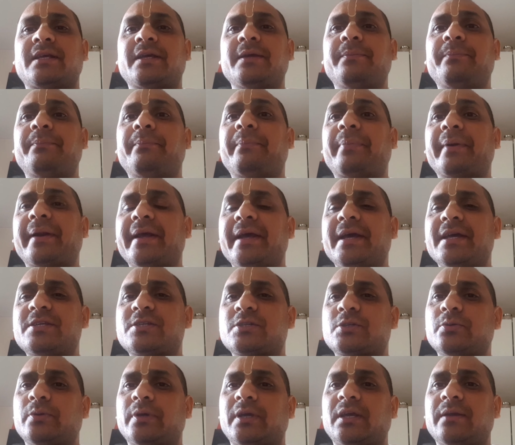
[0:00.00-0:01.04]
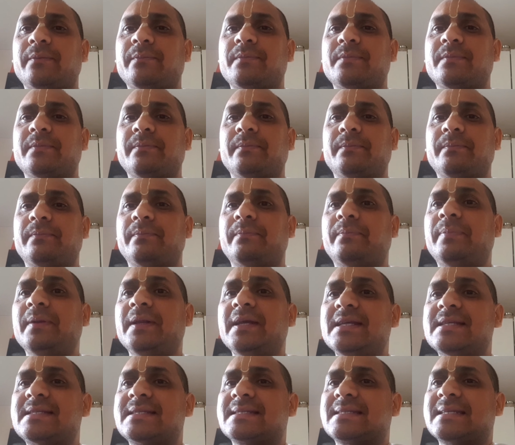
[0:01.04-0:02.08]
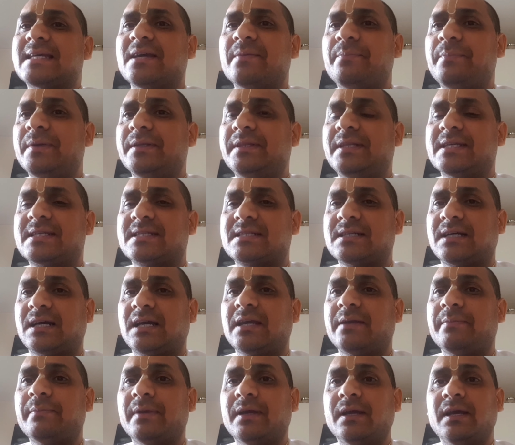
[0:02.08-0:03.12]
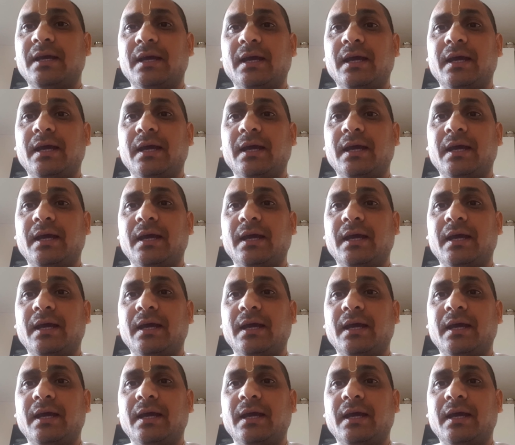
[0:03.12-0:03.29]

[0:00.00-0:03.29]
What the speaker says: he prays to him, please save me this time.